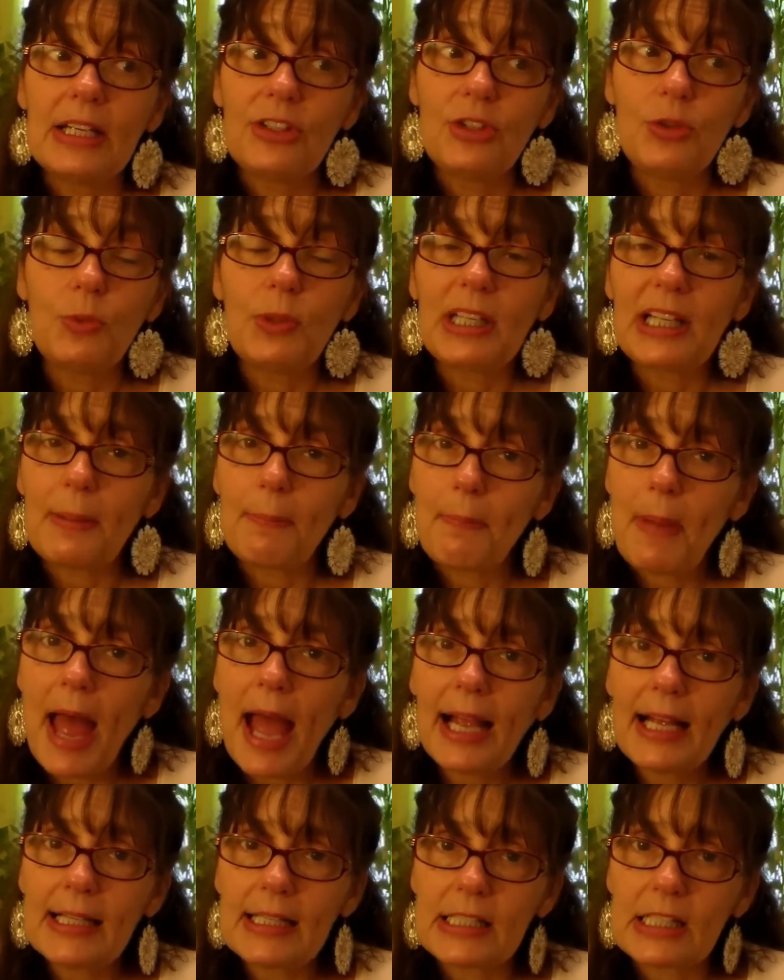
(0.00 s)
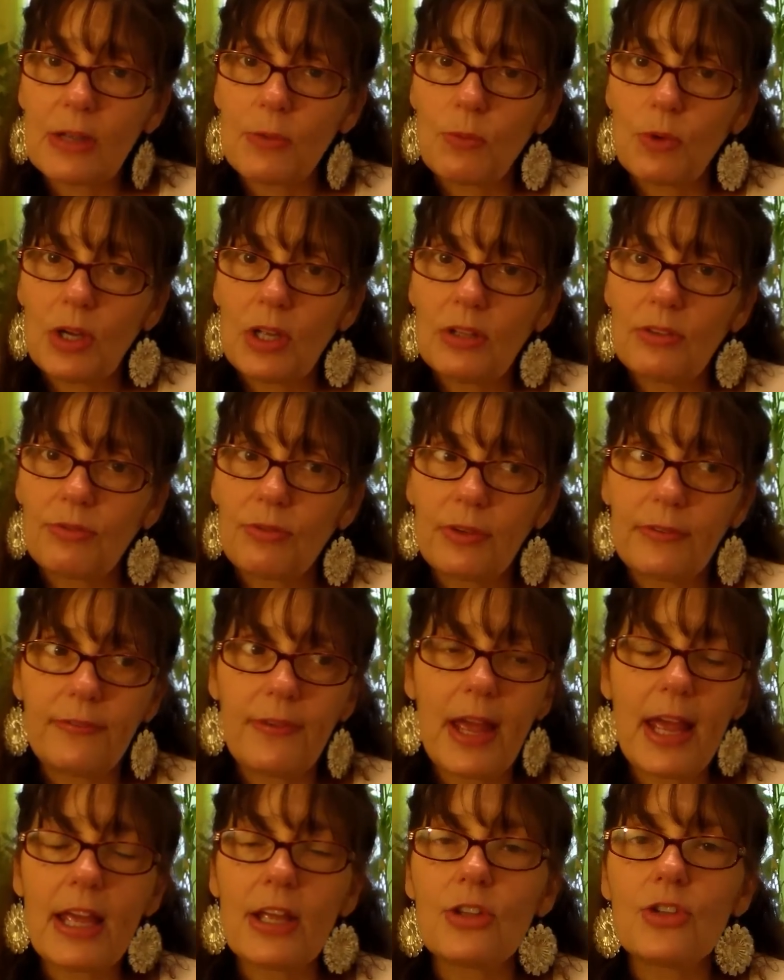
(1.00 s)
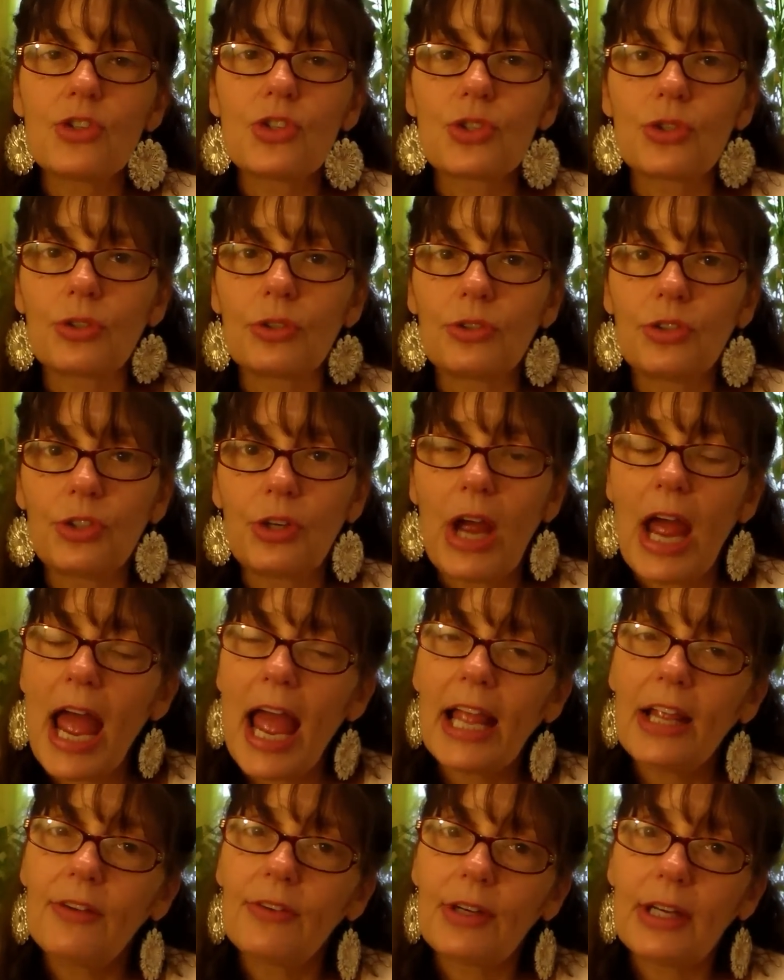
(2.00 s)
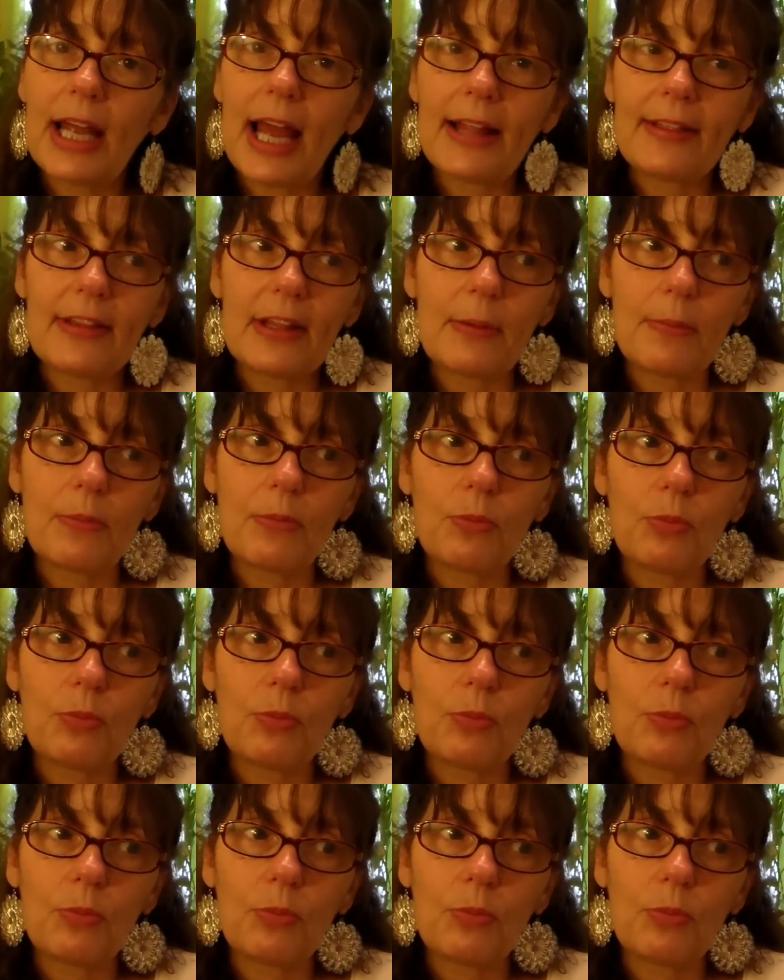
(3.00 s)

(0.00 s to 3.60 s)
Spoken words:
you want to get back at someone, revenge, or you're angry at them,